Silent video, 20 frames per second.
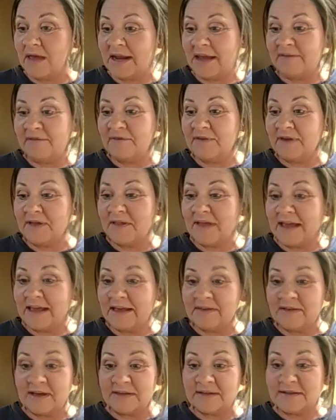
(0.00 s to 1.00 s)
And I feel
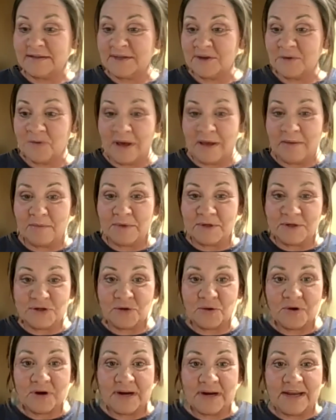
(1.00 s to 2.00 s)
like that's the great
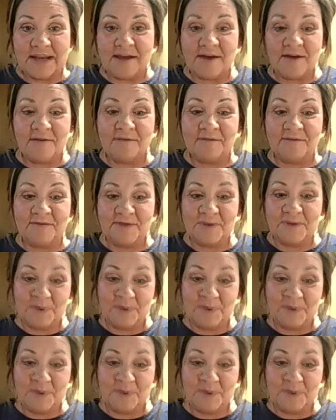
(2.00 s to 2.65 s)
majority of